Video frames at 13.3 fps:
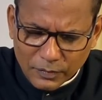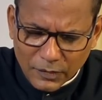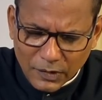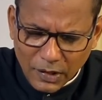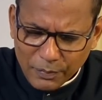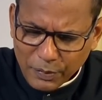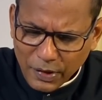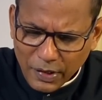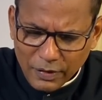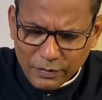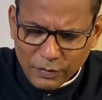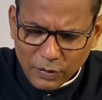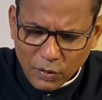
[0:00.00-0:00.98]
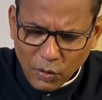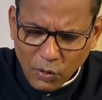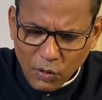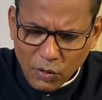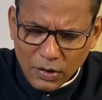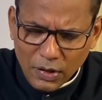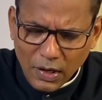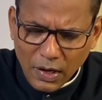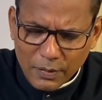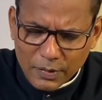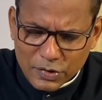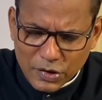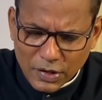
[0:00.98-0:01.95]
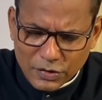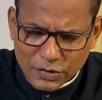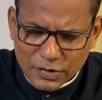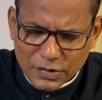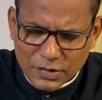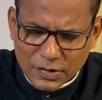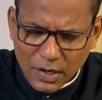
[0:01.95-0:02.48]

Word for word: I pray for all our judges,